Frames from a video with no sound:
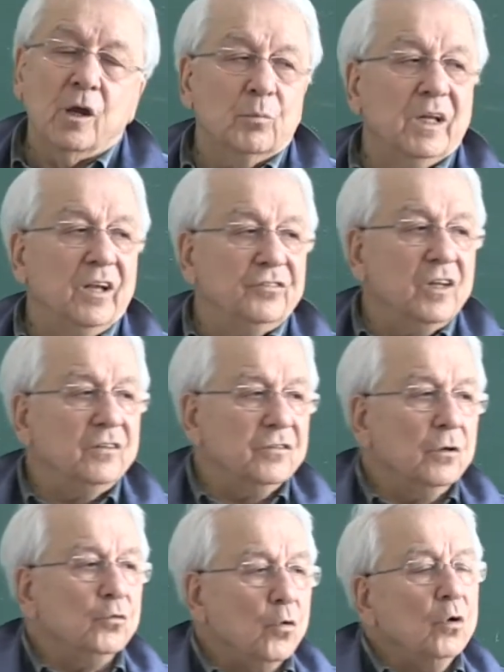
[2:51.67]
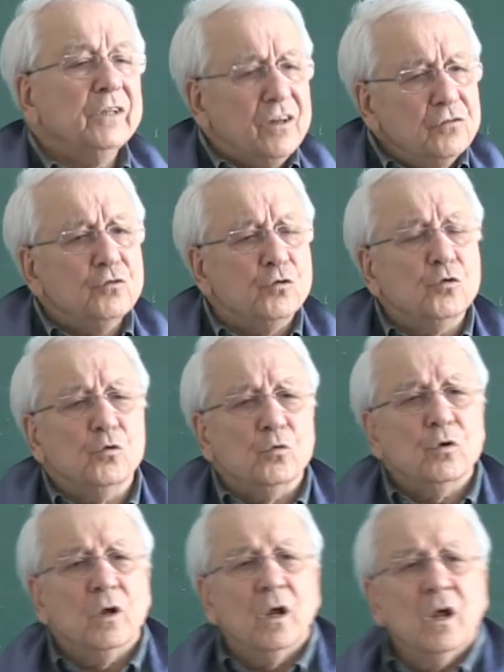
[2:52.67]
play a central role. That's
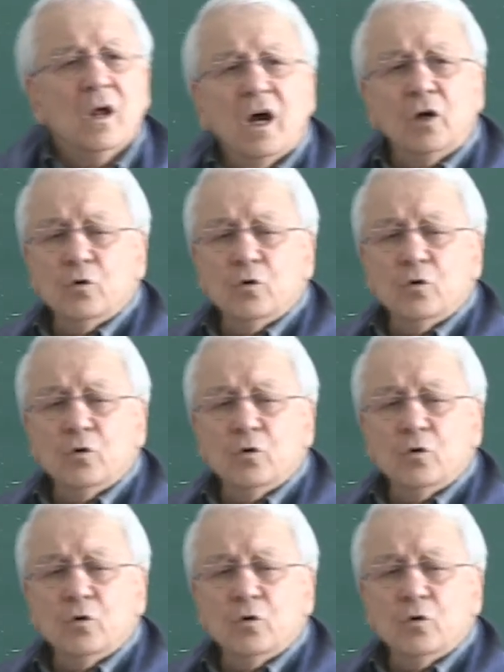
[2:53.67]
true. I